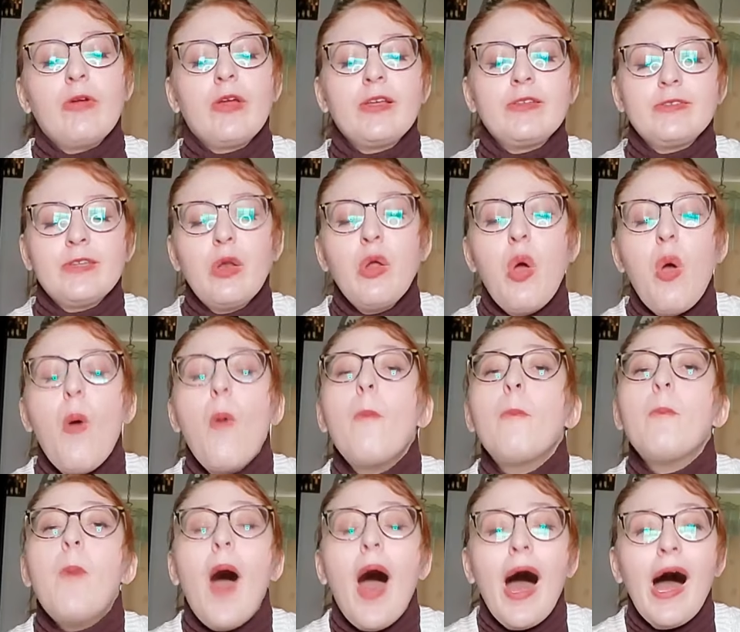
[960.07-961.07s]
reason,
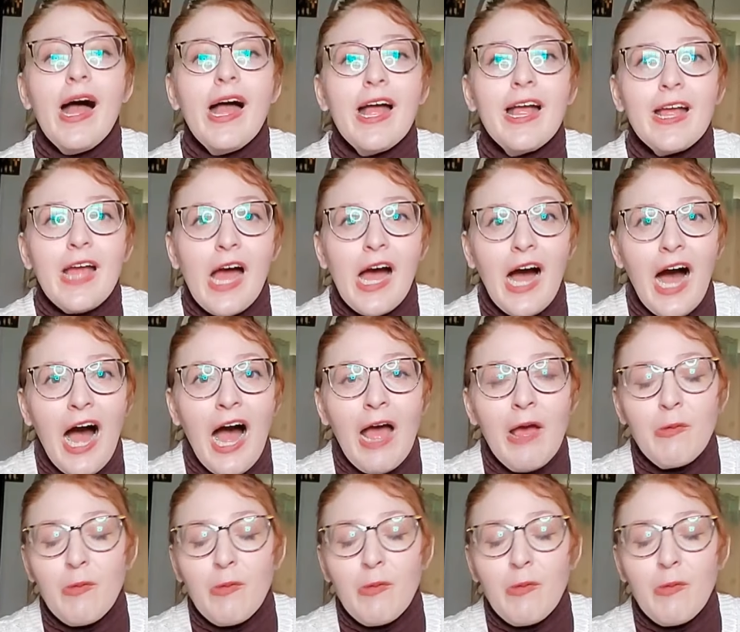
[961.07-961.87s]
but I, I,